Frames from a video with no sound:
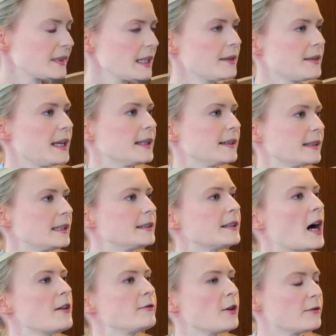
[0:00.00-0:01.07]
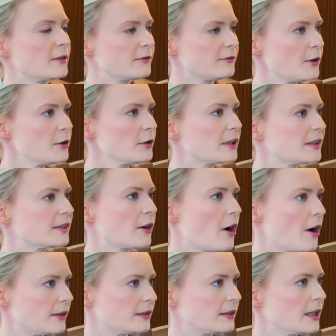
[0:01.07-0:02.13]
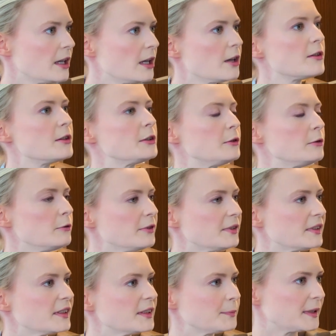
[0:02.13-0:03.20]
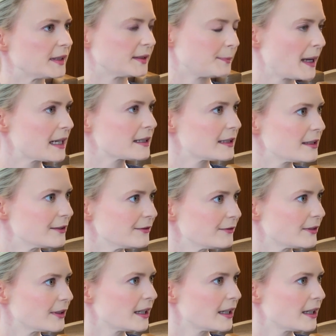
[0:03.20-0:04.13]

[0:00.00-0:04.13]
there's enough of a focus on the user's perspective,